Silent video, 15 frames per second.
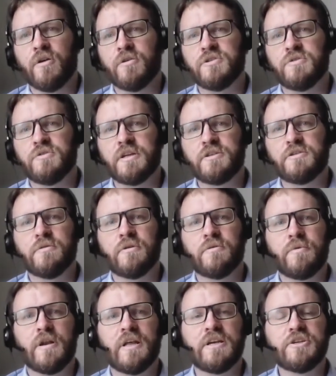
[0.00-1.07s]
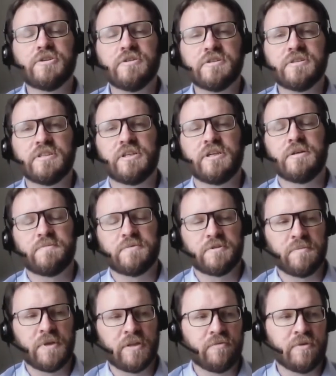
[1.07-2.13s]
contractual
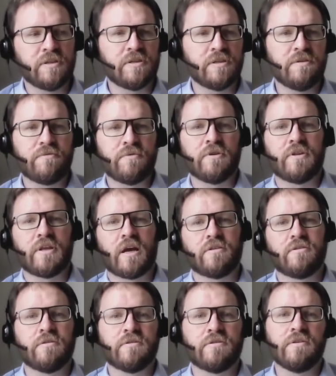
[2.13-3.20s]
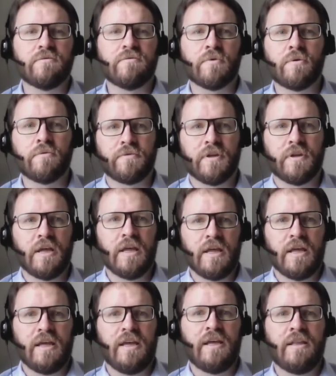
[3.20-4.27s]
relationships between the different actors involved
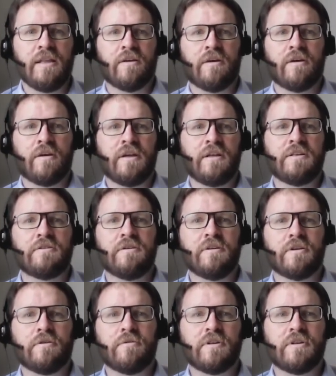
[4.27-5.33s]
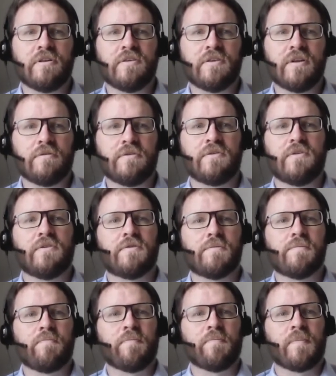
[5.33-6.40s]
in the integrated services.